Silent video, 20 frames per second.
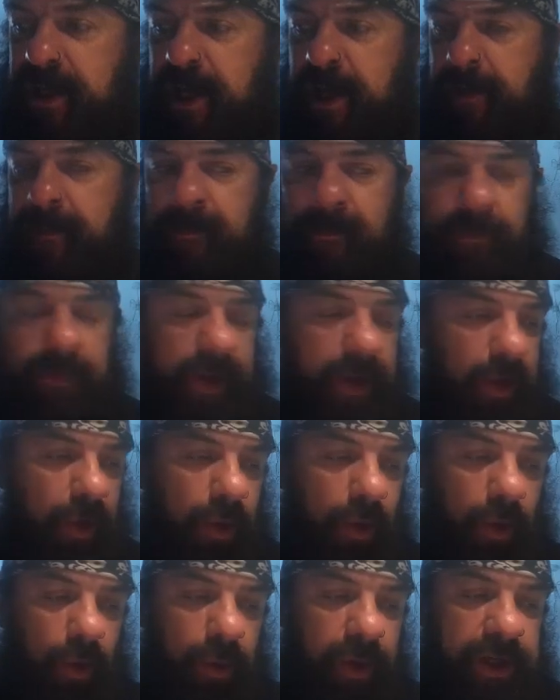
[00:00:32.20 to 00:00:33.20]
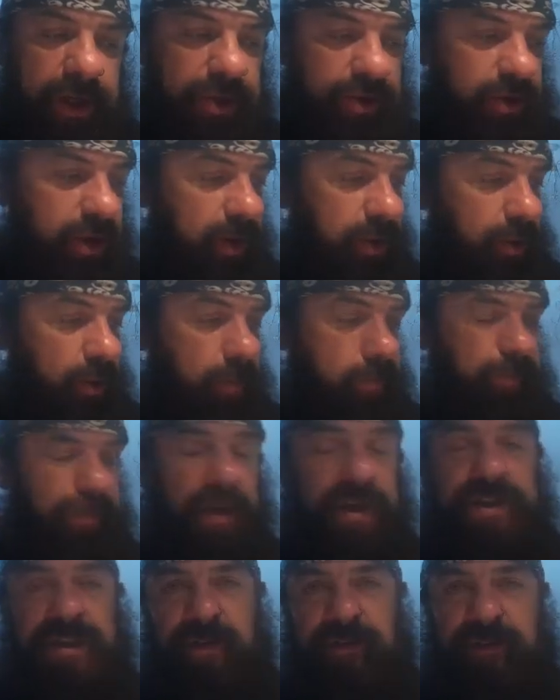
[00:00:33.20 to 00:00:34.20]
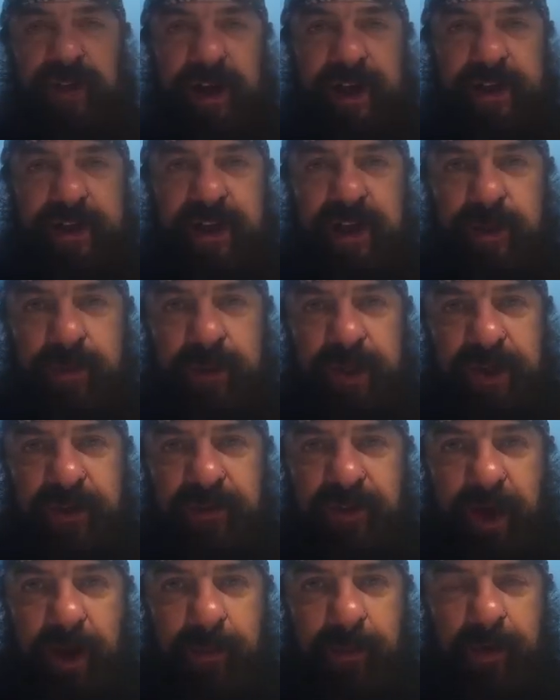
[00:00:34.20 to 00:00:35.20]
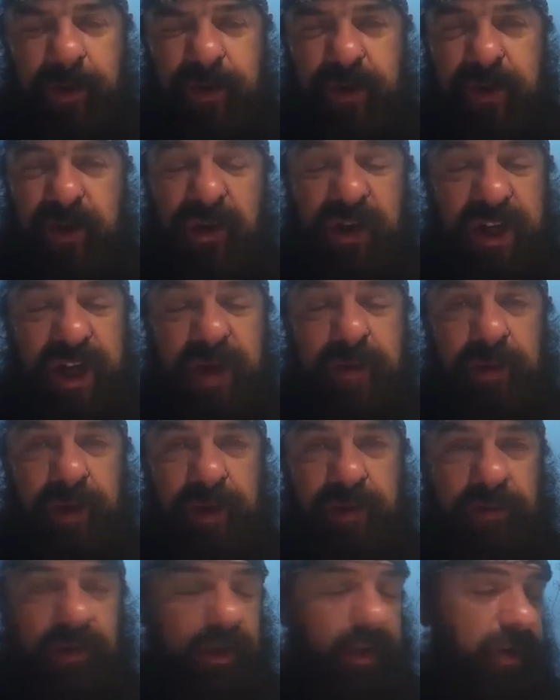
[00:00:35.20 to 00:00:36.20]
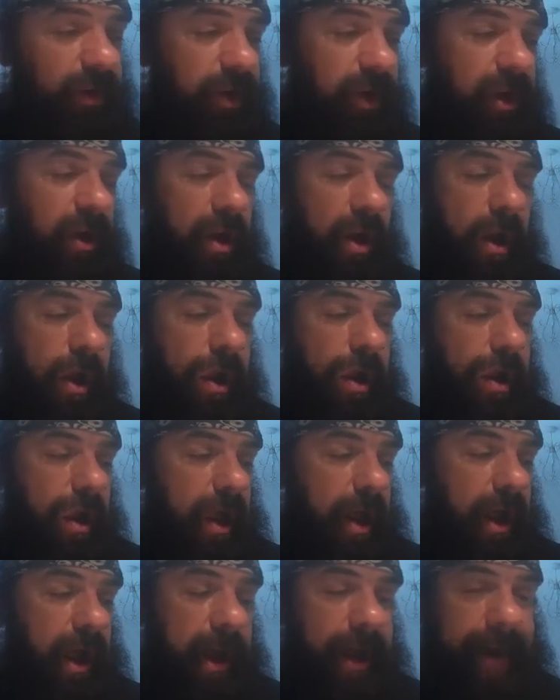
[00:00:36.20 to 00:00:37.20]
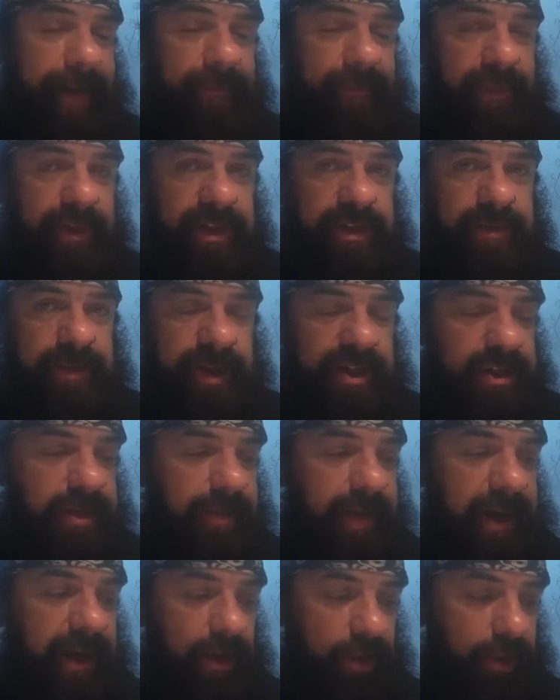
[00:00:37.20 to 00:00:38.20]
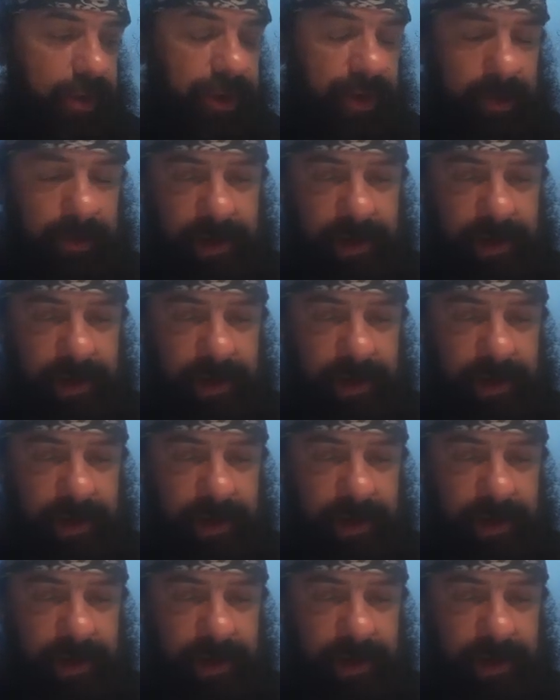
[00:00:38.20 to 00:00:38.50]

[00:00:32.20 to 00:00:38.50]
I always struggle to find EP fibre in the UK, believe it or not, especially mail order.